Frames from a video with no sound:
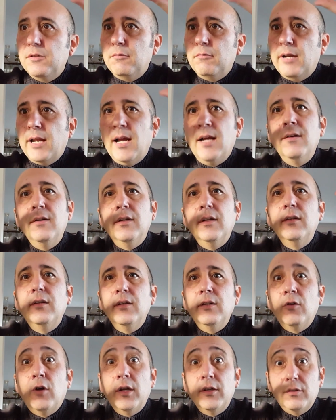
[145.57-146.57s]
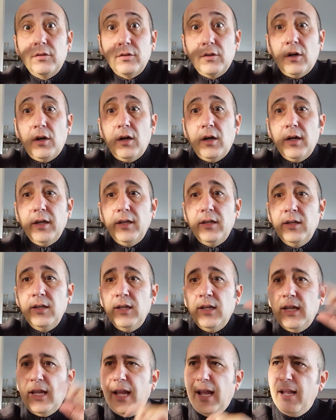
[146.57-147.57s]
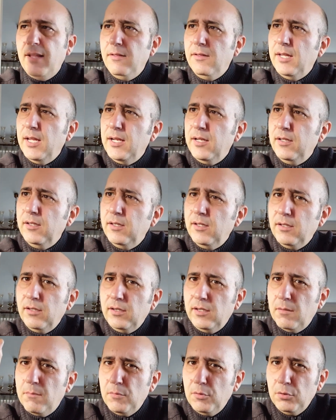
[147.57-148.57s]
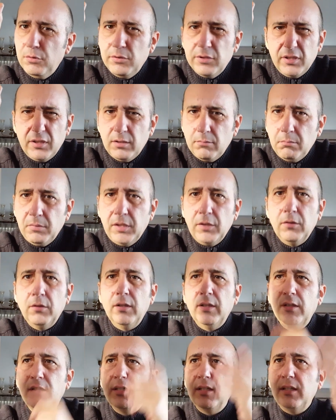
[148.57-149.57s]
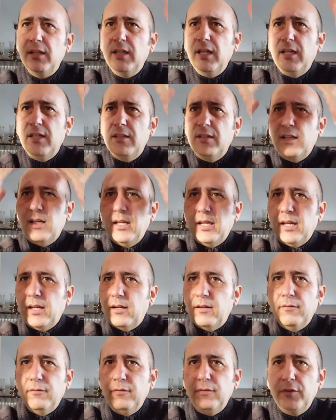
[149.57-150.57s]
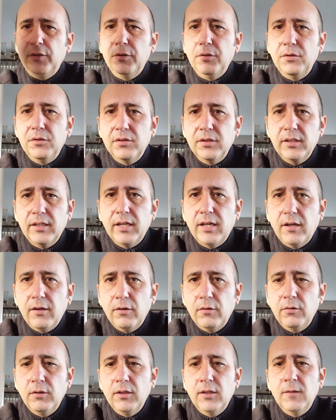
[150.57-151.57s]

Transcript: around it, the night sky, and then the moon's in the middle, and it's going to get confused and go.